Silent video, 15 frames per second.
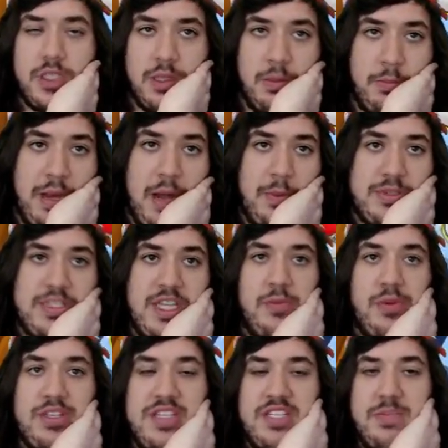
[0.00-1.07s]
But we'll see
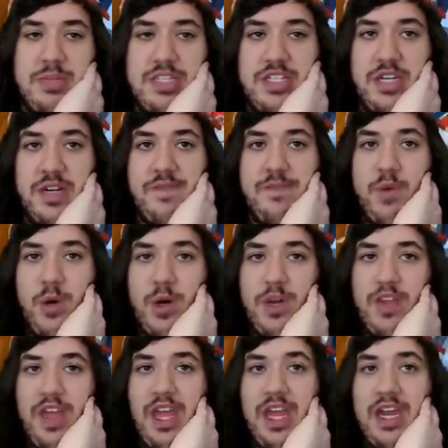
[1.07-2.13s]
Resistant Blizzard for
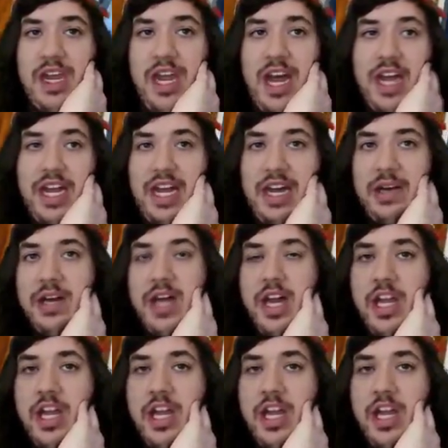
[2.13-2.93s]
the knockout.